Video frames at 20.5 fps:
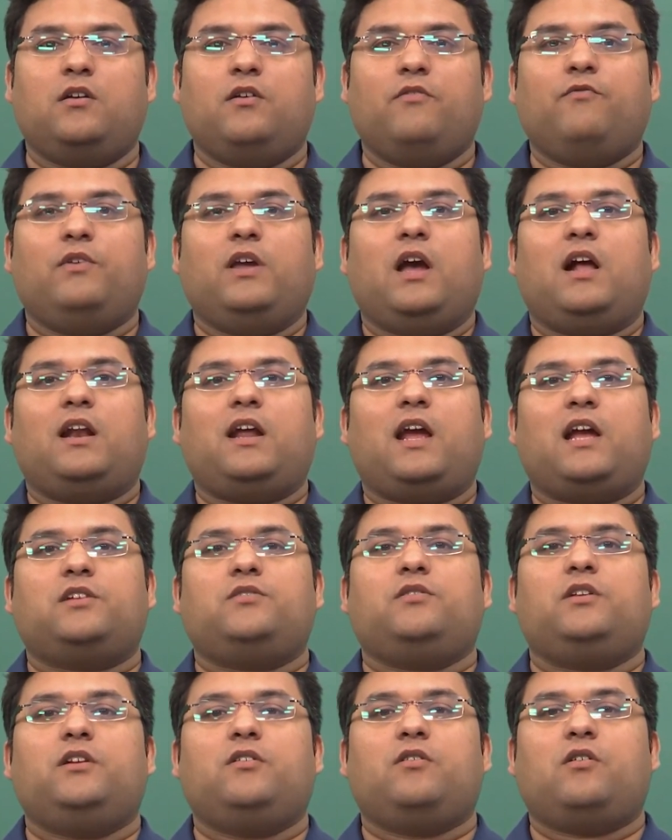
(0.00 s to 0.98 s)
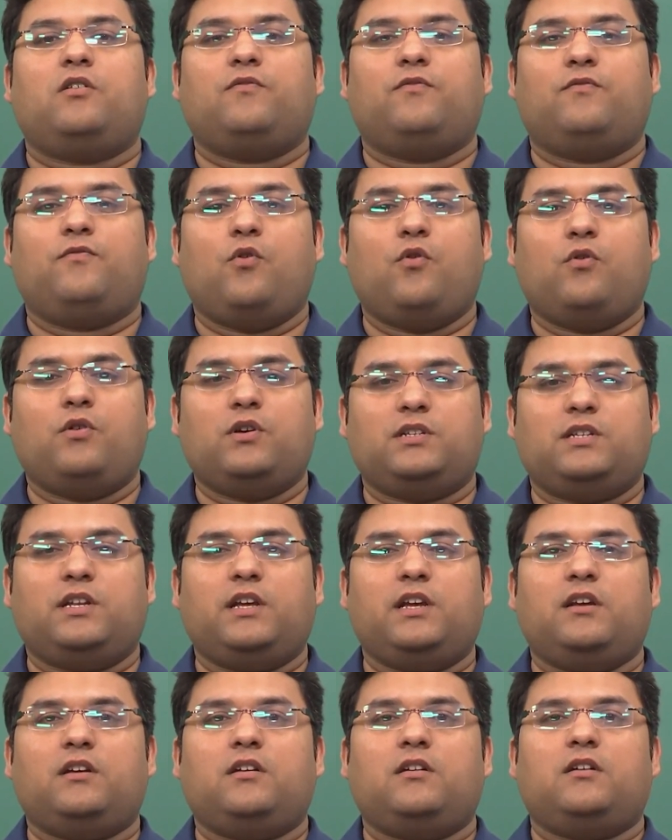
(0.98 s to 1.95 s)
We are actually not
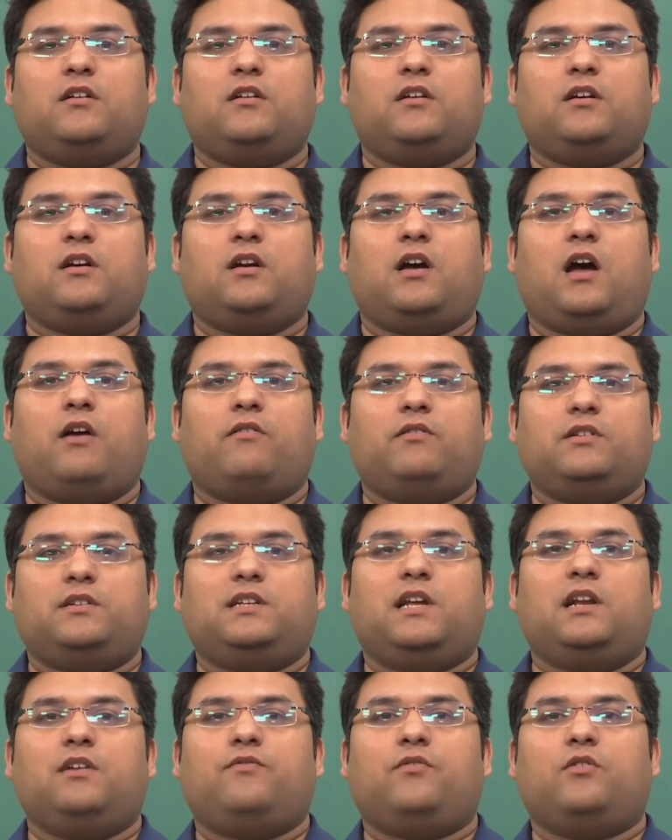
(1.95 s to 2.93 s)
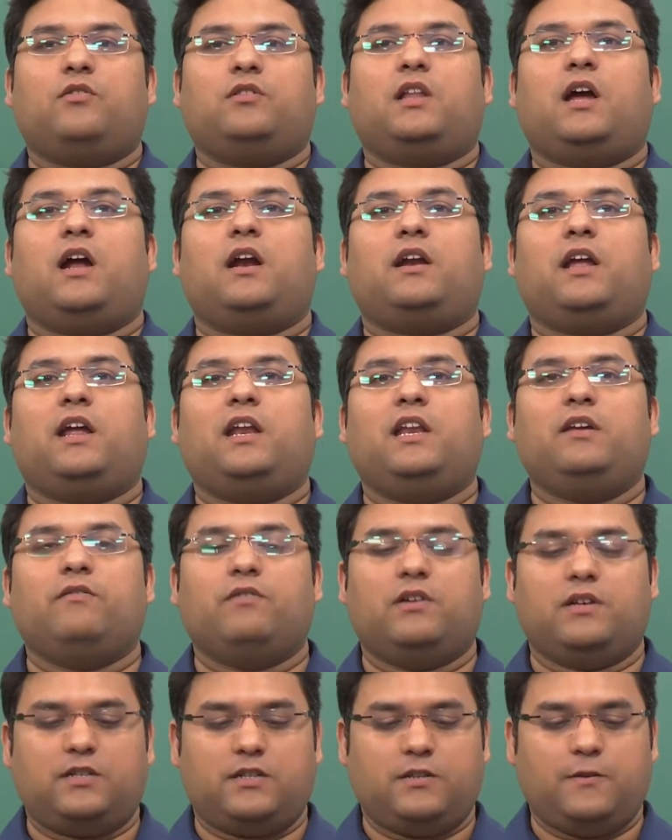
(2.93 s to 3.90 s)
focusing ourselves on that
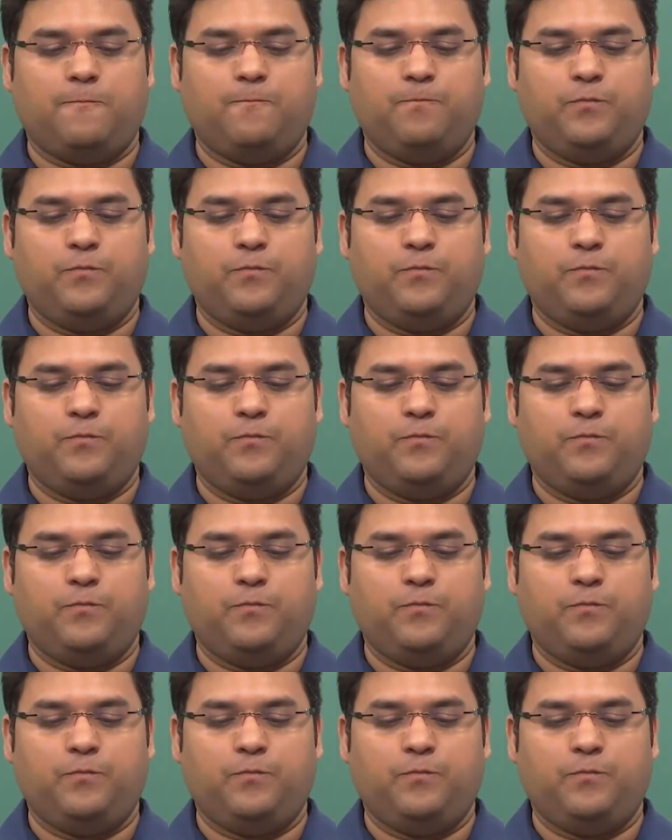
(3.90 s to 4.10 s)
anyways.